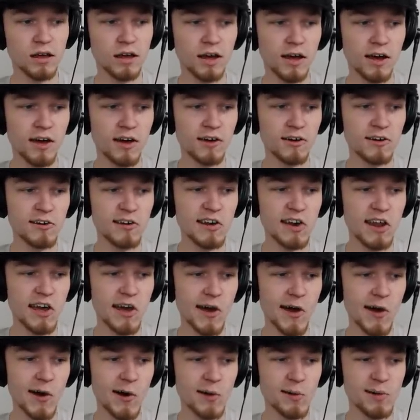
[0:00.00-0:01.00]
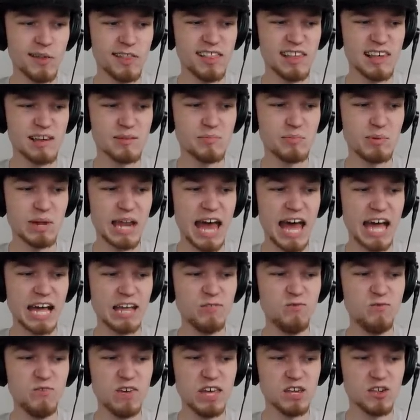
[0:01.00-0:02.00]
Oh no, it's a black
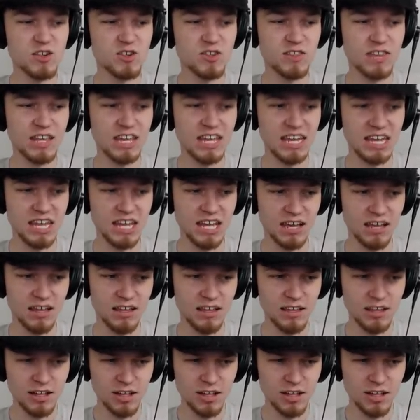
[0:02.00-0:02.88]
fish thing!